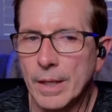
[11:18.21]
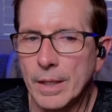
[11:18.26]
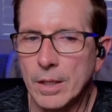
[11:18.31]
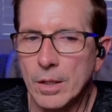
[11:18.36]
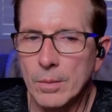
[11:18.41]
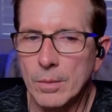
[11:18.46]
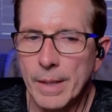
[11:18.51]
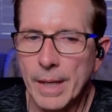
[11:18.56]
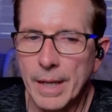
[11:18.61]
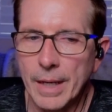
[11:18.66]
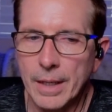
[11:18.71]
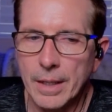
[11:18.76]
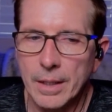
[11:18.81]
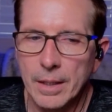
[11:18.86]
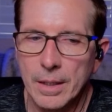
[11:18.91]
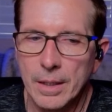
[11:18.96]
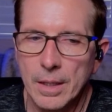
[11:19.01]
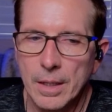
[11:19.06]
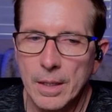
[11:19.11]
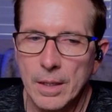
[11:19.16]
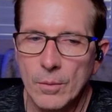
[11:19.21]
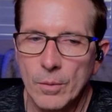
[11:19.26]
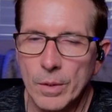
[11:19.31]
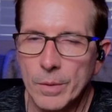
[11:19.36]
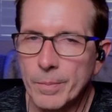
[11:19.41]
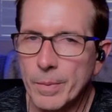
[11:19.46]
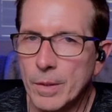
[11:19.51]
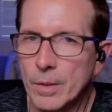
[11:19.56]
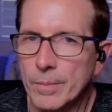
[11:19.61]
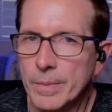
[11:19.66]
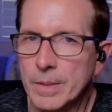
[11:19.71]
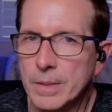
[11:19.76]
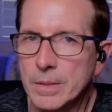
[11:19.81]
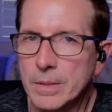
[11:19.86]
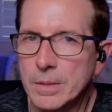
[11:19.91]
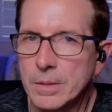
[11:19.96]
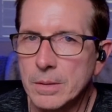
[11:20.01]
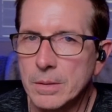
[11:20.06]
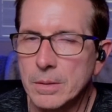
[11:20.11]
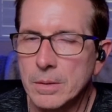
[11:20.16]
Go back with
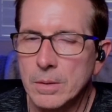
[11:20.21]
purpose.